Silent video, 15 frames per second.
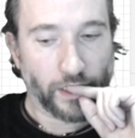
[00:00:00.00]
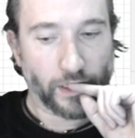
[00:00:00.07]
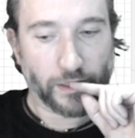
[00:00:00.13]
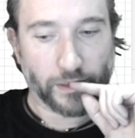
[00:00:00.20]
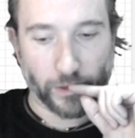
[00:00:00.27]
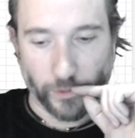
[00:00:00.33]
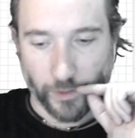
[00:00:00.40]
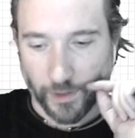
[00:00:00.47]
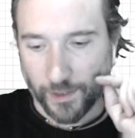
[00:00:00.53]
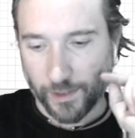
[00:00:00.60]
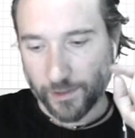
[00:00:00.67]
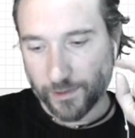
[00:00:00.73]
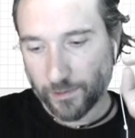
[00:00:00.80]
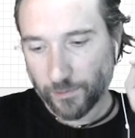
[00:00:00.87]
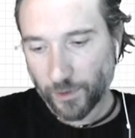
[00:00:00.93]
So we're going to
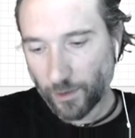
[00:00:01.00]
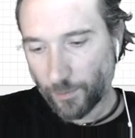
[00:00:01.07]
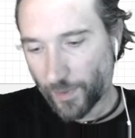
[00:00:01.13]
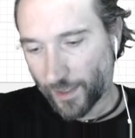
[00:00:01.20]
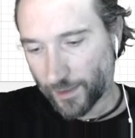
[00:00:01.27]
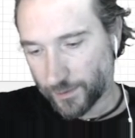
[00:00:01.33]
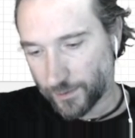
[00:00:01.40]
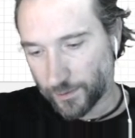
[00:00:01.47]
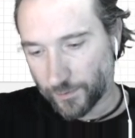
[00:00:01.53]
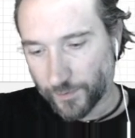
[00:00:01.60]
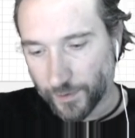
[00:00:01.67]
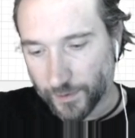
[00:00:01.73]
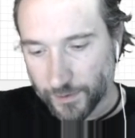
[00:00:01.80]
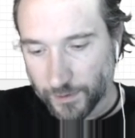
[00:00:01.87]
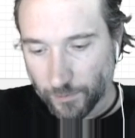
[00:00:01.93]
need some kind of back
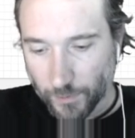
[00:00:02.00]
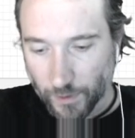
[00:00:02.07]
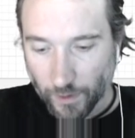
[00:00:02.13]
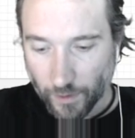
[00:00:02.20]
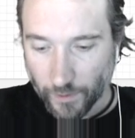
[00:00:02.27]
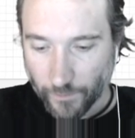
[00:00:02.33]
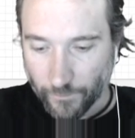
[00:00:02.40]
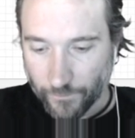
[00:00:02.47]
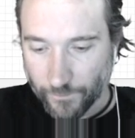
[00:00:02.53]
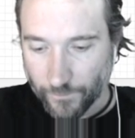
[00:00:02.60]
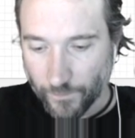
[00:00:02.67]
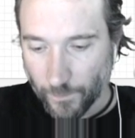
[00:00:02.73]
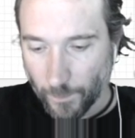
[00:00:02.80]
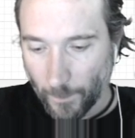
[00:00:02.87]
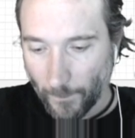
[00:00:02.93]
surface, some kind of
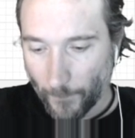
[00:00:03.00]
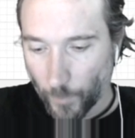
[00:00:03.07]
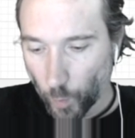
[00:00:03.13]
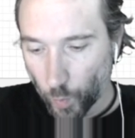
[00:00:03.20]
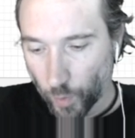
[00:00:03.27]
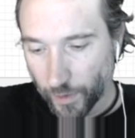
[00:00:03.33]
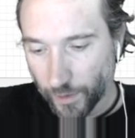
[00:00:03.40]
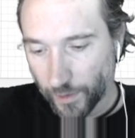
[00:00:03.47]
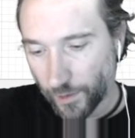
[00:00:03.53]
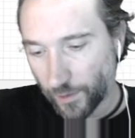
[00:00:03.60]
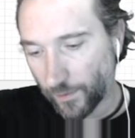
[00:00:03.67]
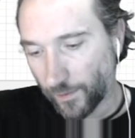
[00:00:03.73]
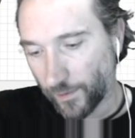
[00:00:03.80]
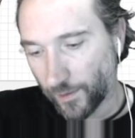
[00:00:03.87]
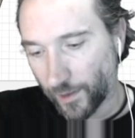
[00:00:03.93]
border,
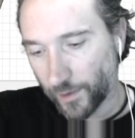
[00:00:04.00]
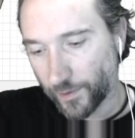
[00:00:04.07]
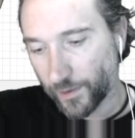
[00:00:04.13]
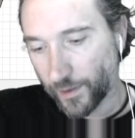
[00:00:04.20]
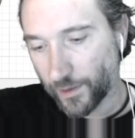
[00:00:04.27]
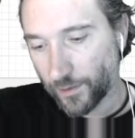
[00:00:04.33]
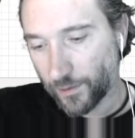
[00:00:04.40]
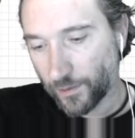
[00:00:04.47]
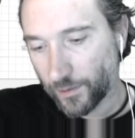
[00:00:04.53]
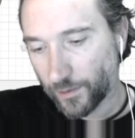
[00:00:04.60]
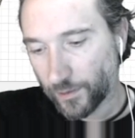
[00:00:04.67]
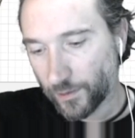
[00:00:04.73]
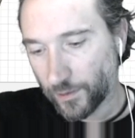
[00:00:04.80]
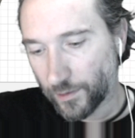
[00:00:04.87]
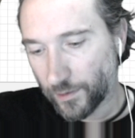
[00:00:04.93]
and then
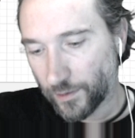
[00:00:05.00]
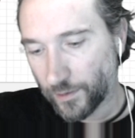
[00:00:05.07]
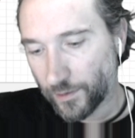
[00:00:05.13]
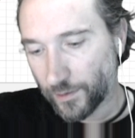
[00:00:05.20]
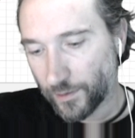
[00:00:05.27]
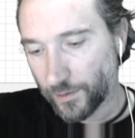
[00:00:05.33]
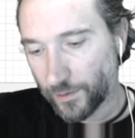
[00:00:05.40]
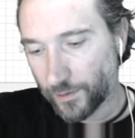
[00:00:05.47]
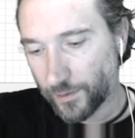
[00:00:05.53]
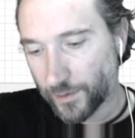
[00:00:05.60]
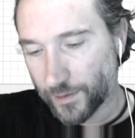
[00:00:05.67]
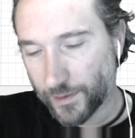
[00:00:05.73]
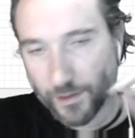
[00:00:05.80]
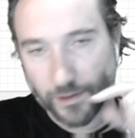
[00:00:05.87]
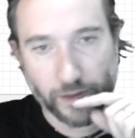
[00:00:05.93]
the
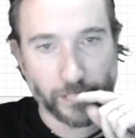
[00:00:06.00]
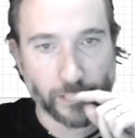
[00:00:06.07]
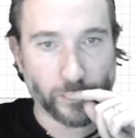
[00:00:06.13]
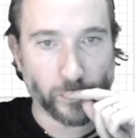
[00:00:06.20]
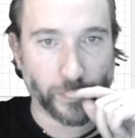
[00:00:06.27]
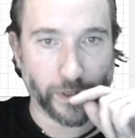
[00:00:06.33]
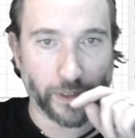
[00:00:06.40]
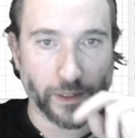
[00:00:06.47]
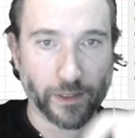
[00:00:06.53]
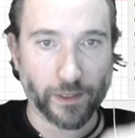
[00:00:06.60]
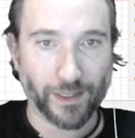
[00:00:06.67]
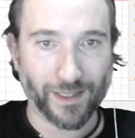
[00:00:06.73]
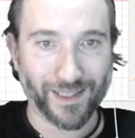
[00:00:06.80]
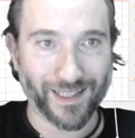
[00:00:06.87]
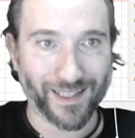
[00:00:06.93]
digits
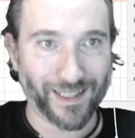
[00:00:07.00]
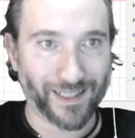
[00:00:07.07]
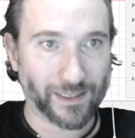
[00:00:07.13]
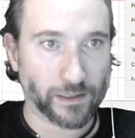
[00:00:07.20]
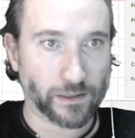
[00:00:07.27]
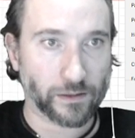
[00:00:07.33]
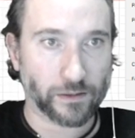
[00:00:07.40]
within that.